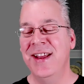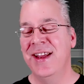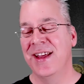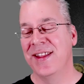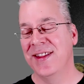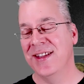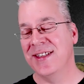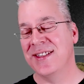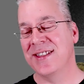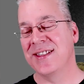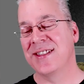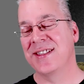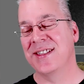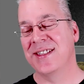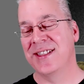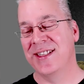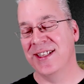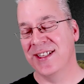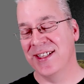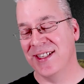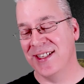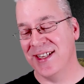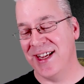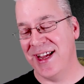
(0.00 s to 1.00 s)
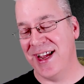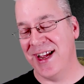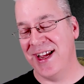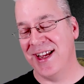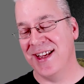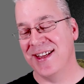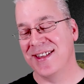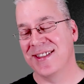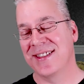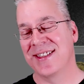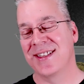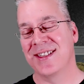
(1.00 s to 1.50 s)
and this is still
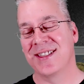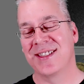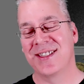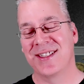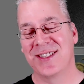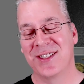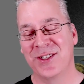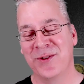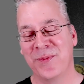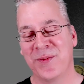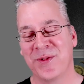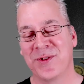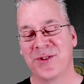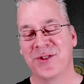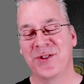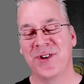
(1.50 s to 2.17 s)
has the Super